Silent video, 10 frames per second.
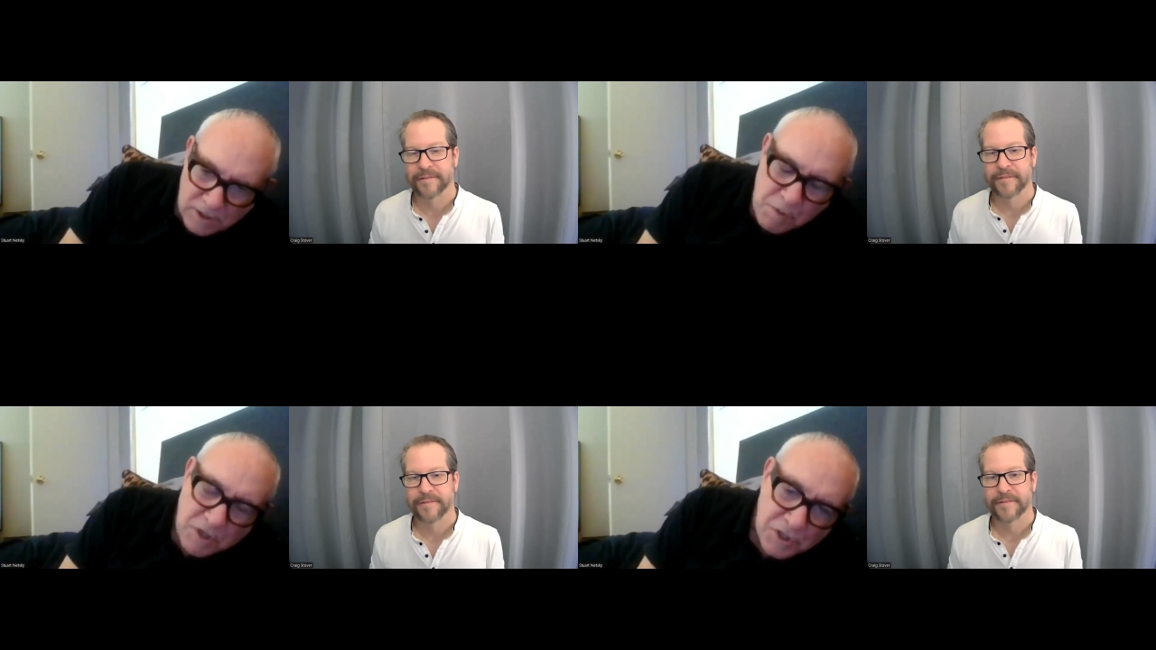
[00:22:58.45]

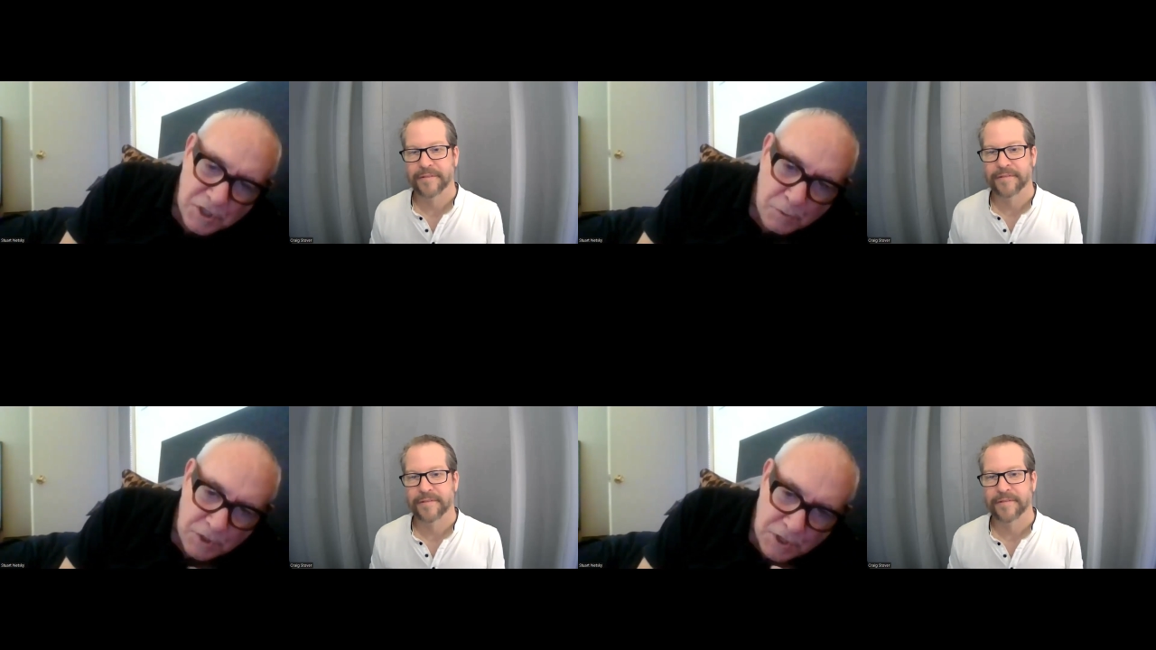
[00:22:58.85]

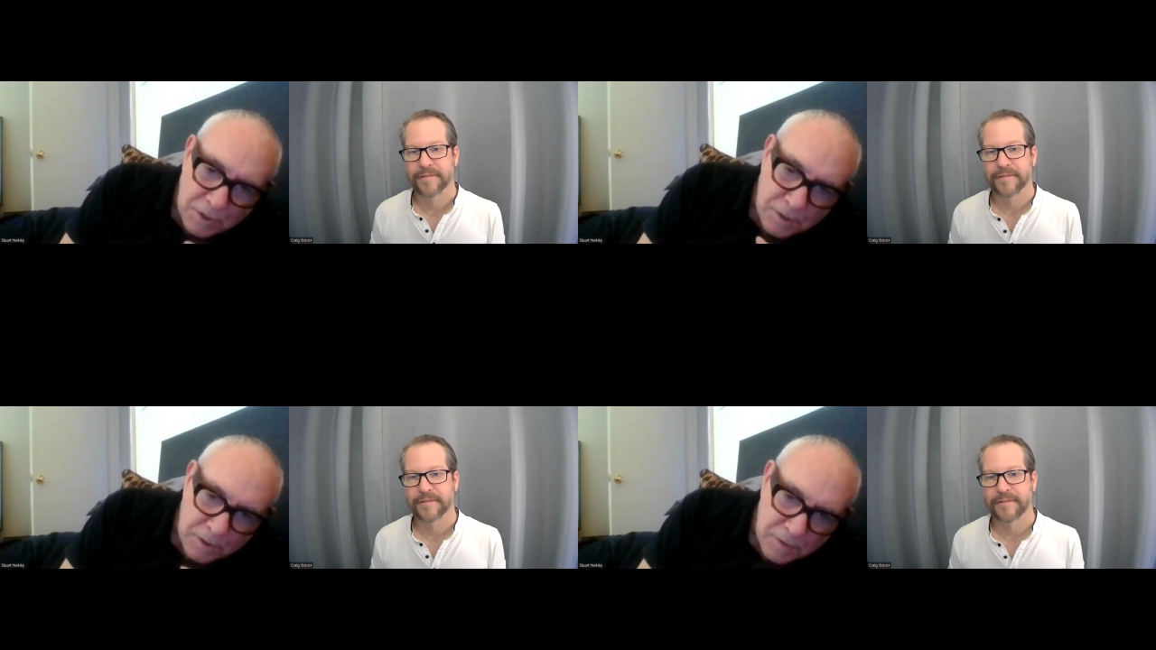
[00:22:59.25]
Speaker 1: especially
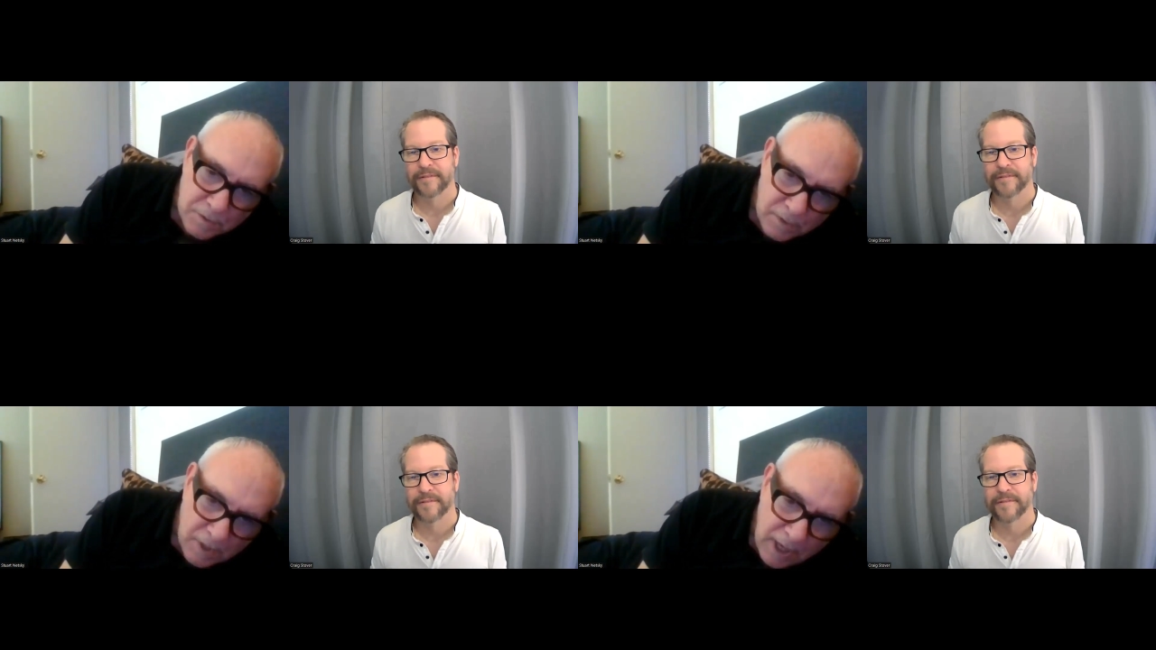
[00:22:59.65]
with
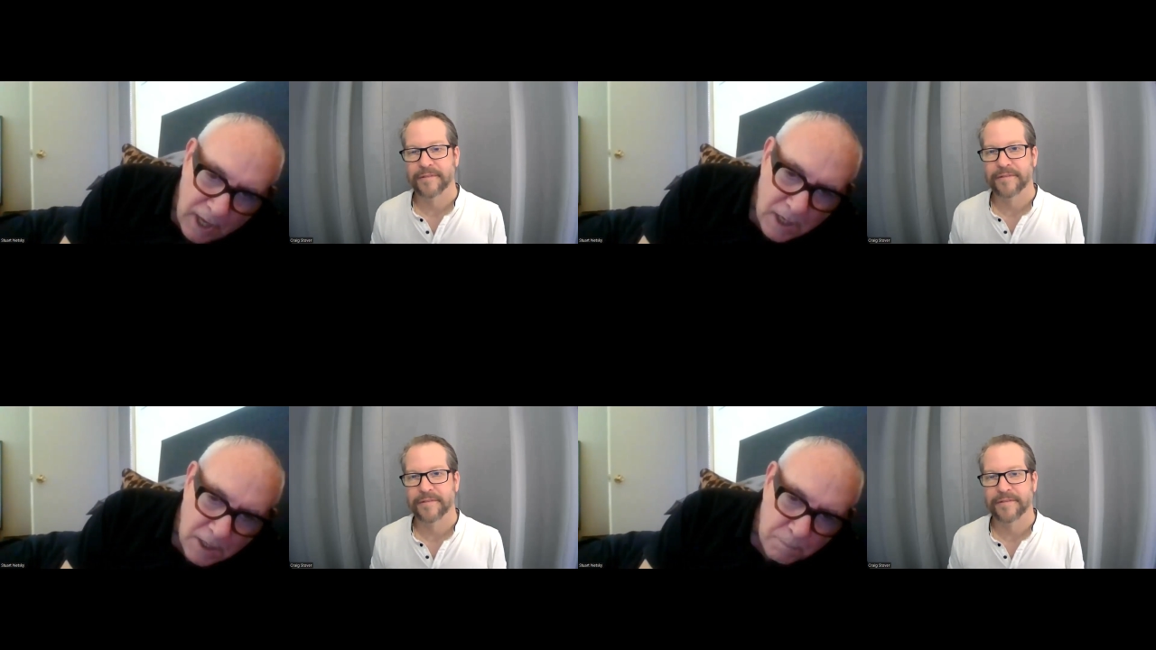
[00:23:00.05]
the
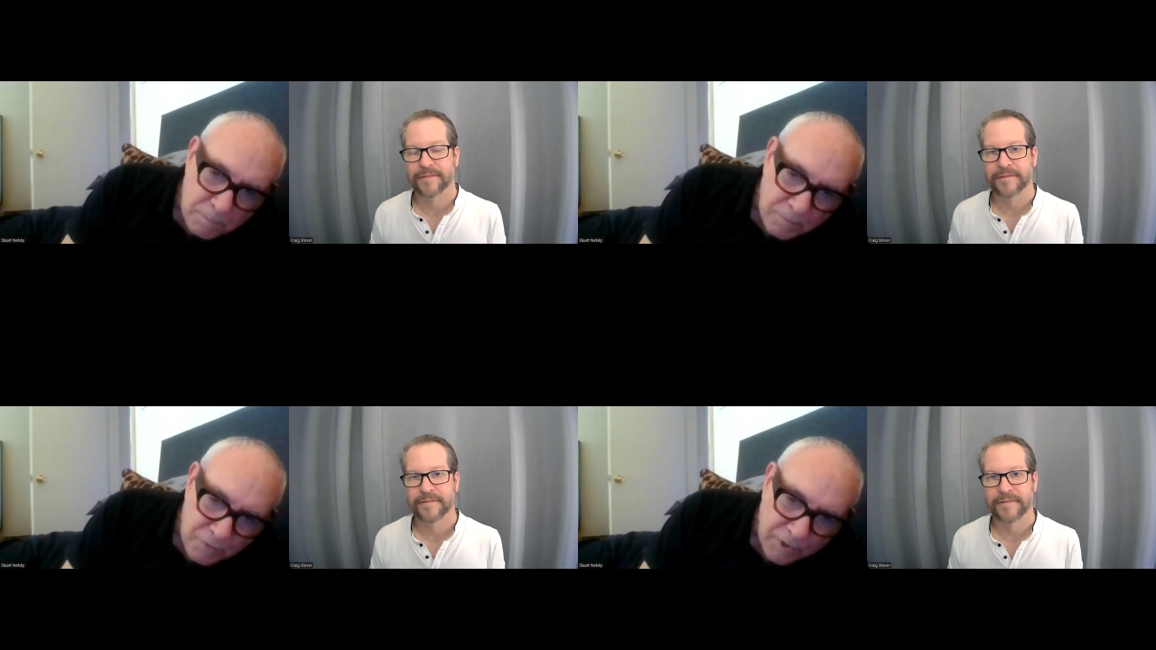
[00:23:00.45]
cake
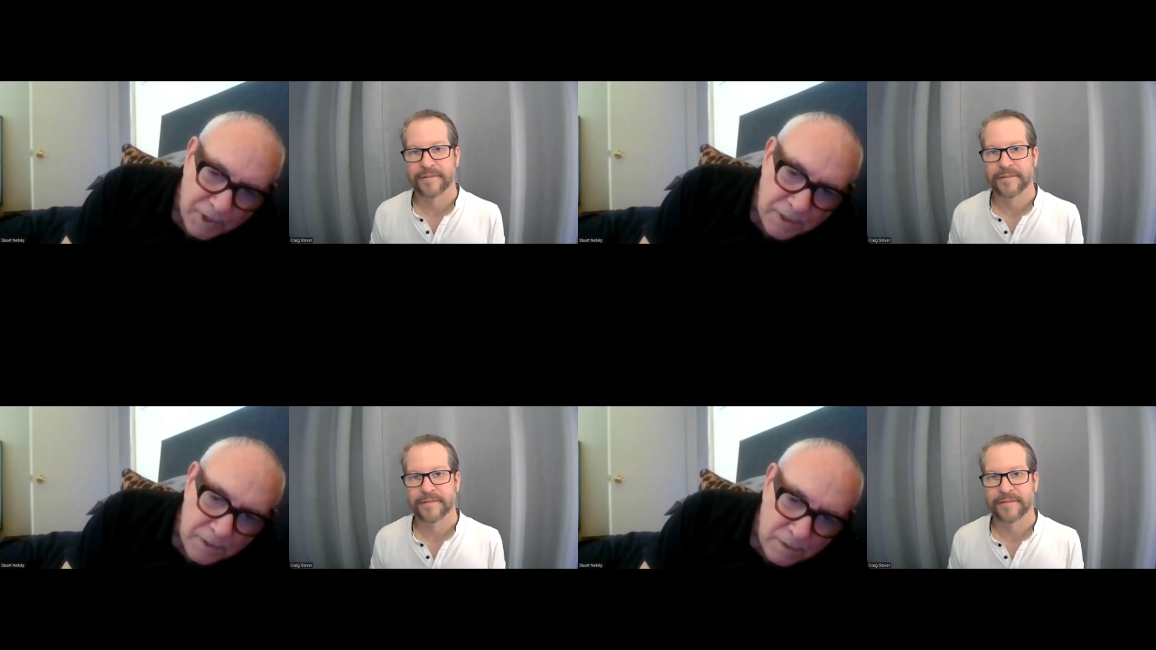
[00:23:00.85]

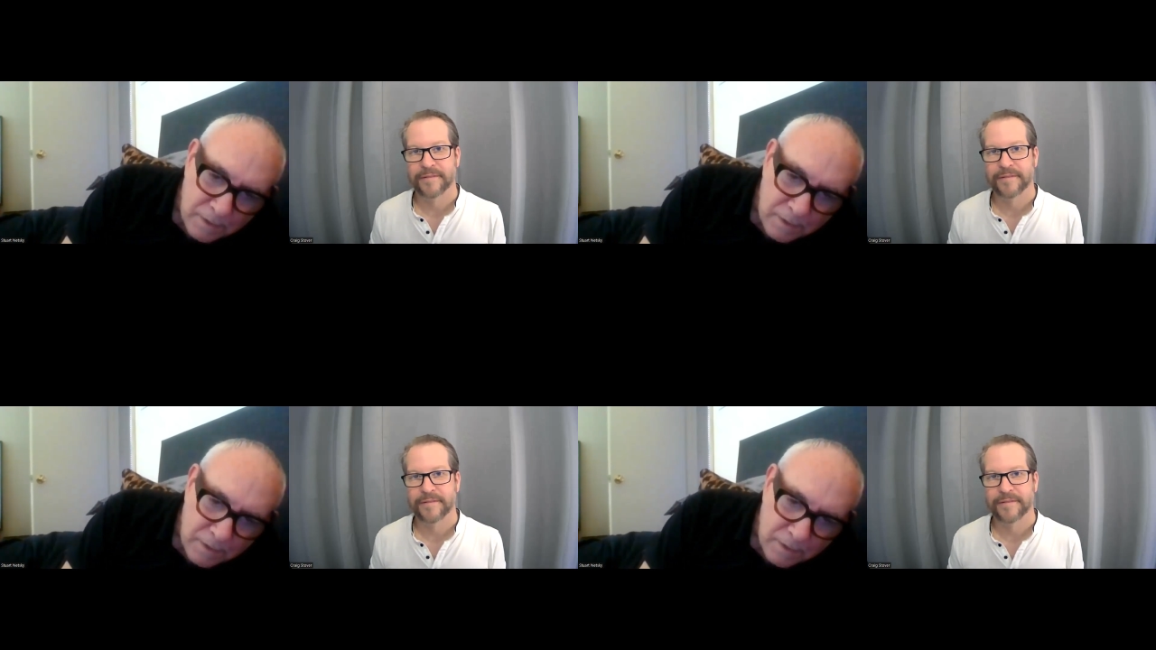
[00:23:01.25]
print,